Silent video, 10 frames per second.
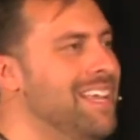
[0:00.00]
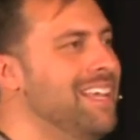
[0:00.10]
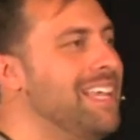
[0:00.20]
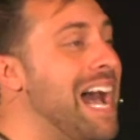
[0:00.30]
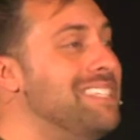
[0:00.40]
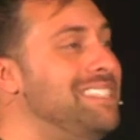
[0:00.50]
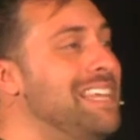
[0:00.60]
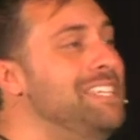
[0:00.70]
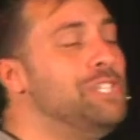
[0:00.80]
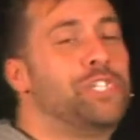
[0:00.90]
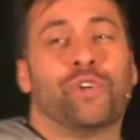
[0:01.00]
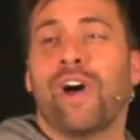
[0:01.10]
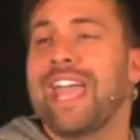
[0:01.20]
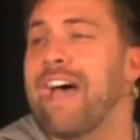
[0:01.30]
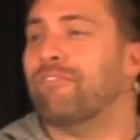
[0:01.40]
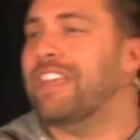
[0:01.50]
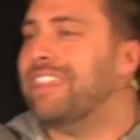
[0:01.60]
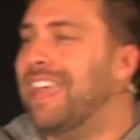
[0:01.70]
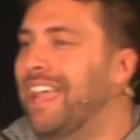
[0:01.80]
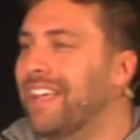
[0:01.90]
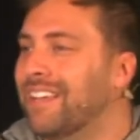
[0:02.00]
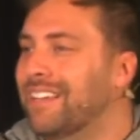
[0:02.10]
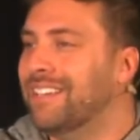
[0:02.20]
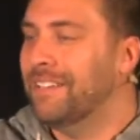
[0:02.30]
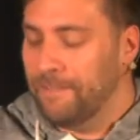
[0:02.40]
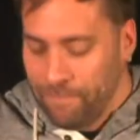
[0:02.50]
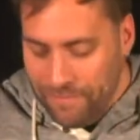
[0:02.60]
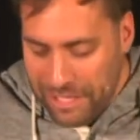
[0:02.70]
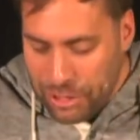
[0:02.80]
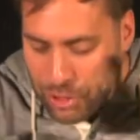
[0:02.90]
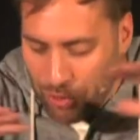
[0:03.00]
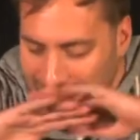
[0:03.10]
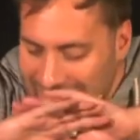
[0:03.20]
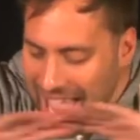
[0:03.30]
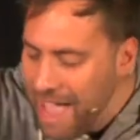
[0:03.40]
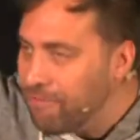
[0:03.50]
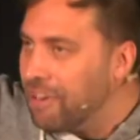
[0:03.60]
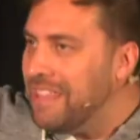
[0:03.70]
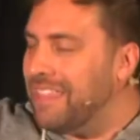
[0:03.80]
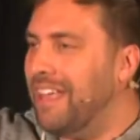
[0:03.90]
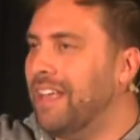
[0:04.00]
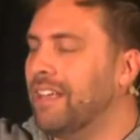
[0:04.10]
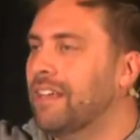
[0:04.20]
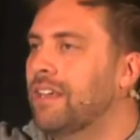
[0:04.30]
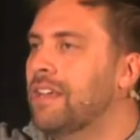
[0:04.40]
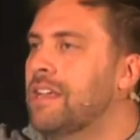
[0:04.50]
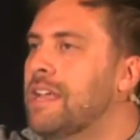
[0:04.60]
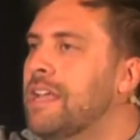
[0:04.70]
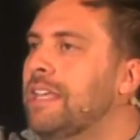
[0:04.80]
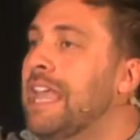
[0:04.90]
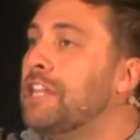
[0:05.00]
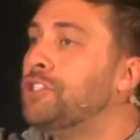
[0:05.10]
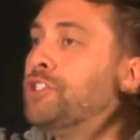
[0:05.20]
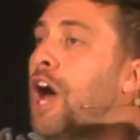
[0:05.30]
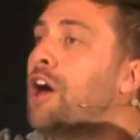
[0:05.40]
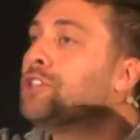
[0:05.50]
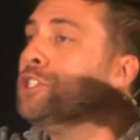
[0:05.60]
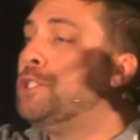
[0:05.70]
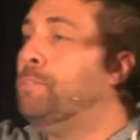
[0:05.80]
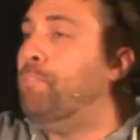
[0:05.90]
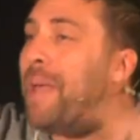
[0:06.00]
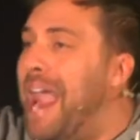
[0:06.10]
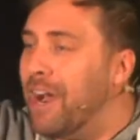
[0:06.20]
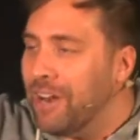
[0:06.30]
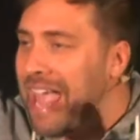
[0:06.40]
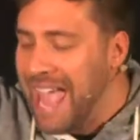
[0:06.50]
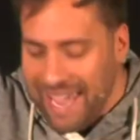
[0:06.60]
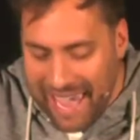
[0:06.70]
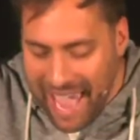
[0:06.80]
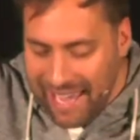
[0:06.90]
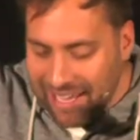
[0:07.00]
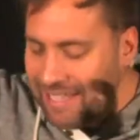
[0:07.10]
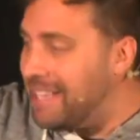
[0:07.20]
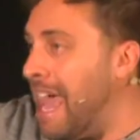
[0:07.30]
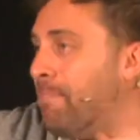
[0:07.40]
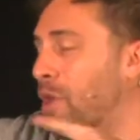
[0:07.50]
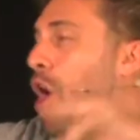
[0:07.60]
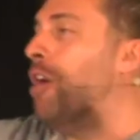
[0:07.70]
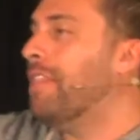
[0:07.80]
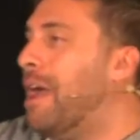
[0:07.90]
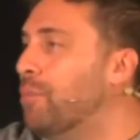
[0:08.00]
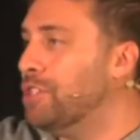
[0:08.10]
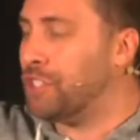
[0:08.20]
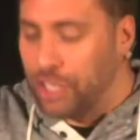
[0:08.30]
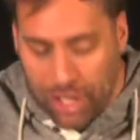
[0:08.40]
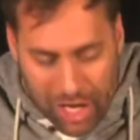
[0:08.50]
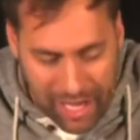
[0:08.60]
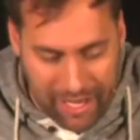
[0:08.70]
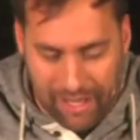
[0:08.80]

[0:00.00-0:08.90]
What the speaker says: God said, destroy everything. Destroy everything. Yet Saul spared Agag and kept all that was good.